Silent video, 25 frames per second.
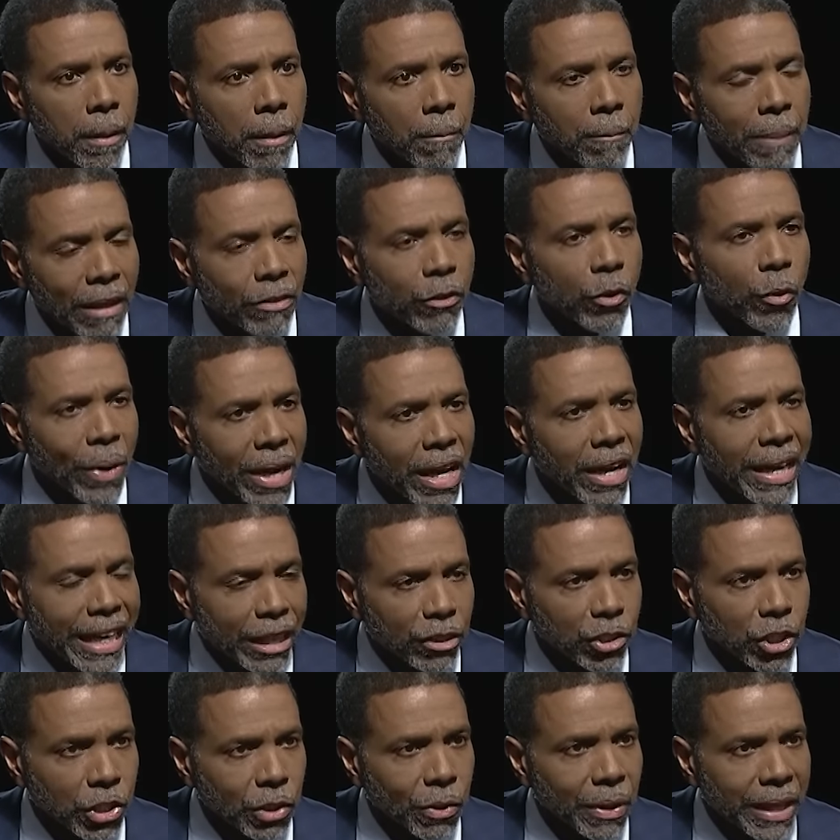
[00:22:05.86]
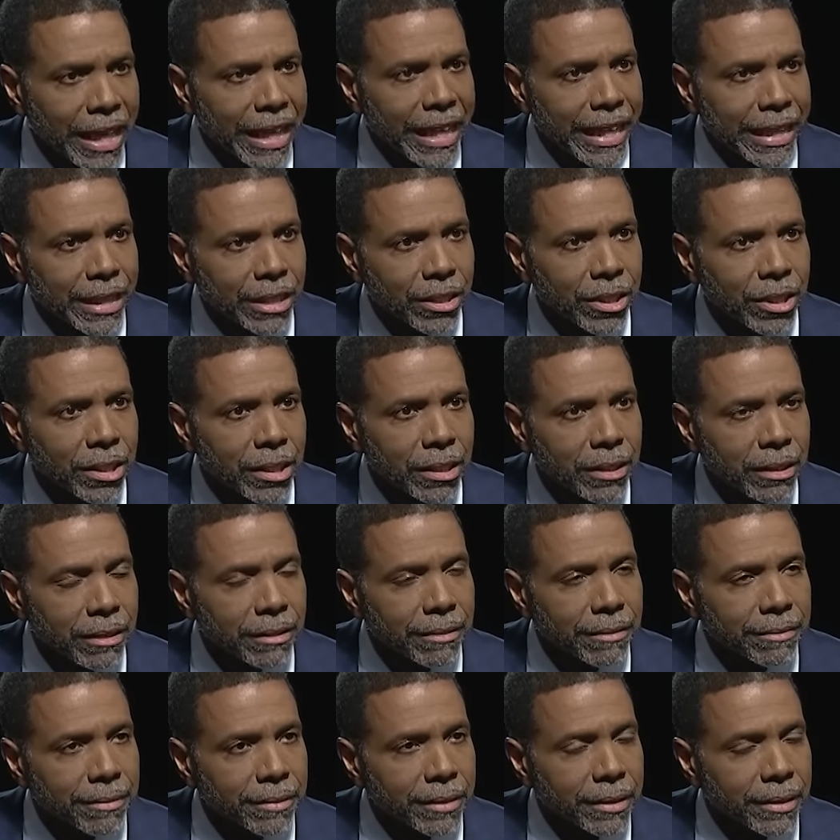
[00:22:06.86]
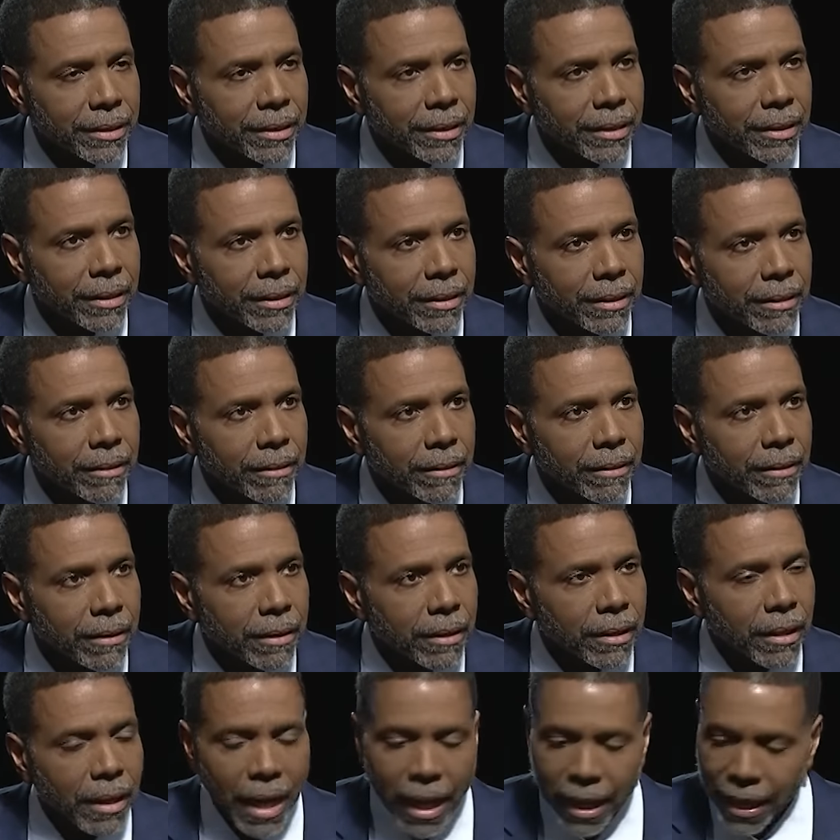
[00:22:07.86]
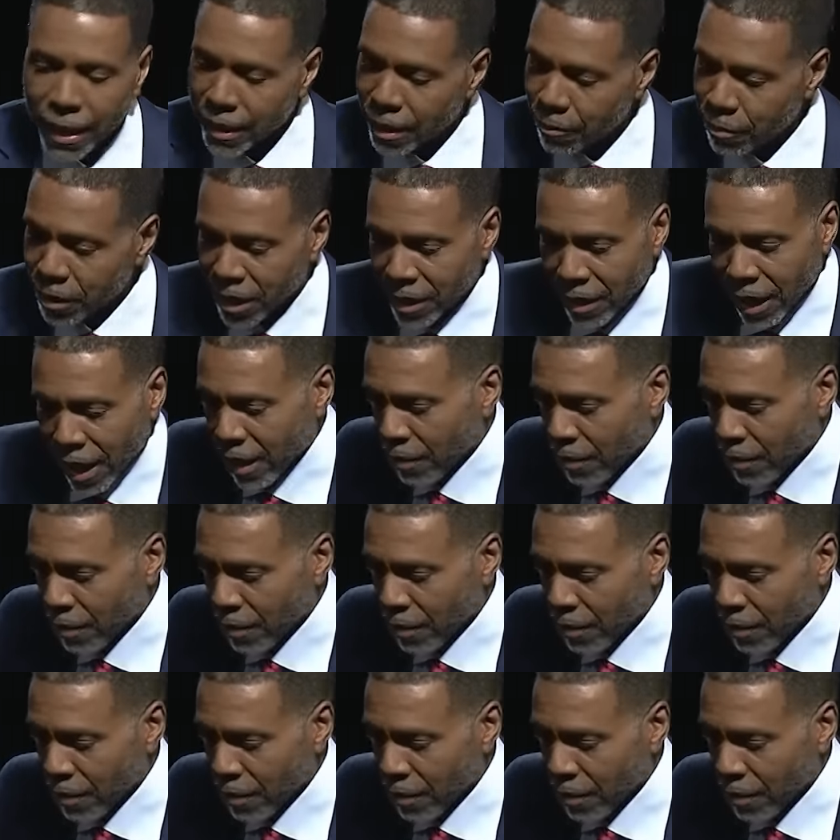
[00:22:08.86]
But the real issue is, Let me